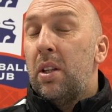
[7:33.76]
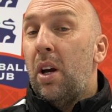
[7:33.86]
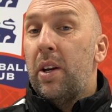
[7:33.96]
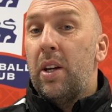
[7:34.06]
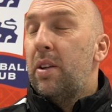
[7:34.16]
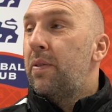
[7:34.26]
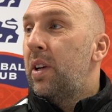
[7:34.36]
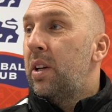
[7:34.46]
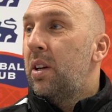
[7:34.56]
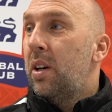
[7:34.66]
No, yeah,
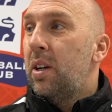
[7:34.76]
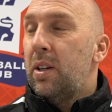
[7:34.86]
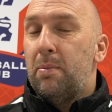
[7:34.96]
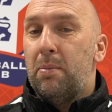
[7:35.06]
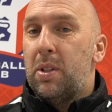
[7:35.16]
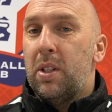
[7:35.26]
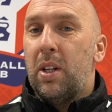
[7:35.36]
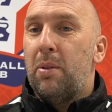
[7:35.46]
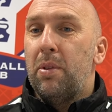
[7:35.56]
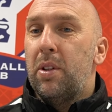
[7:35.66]
definitely. Sit
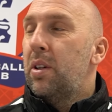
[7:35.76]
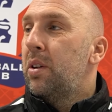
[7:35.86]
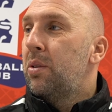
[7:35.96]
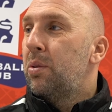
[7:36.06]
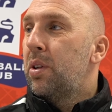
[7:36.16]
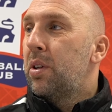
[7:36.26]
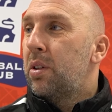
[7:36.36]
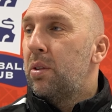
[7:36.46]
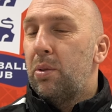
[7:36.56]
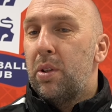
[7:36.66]
down with all
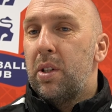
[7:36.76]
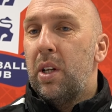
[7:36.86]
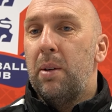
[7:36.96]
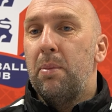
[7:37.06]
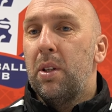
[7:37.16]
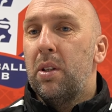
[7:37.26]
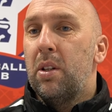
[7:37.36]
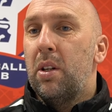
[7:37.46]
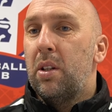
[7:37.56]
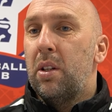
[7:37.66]
the team
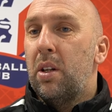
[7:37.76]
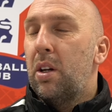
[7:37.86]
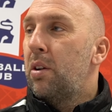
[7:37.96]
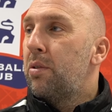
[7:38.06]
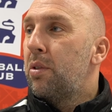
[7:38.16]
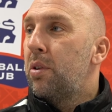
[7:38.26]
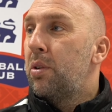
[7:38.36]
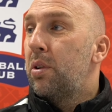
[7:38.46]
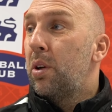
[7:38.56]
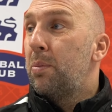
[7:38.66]
and go
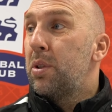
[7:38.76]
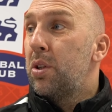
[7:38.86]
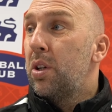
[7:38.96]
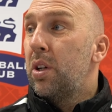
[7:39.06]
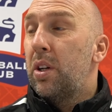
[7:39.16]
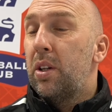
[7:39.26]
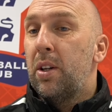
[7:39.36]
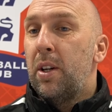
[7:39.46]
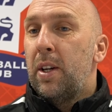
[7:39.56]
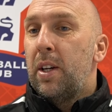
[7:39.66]
through the opposition
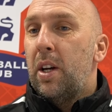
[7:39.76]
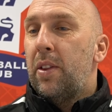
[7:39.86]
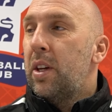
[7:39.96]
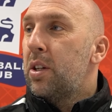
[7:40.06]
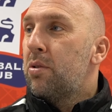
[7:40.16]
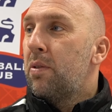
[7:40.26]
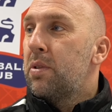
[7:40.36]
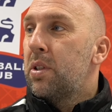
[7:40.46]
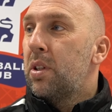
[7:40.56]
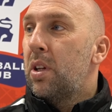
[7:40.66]
and their
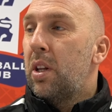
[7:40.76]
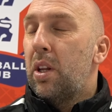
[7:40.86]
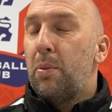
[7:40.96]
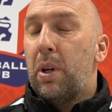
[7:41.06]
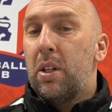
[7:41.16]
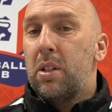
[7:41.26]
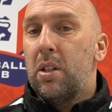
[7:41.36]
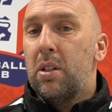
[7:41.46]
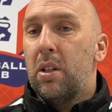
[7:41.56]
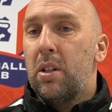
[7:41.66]
strengths and their
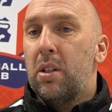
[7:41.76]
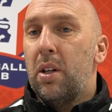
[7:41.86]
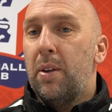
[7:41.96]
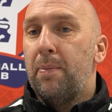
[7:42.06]
weaknesses and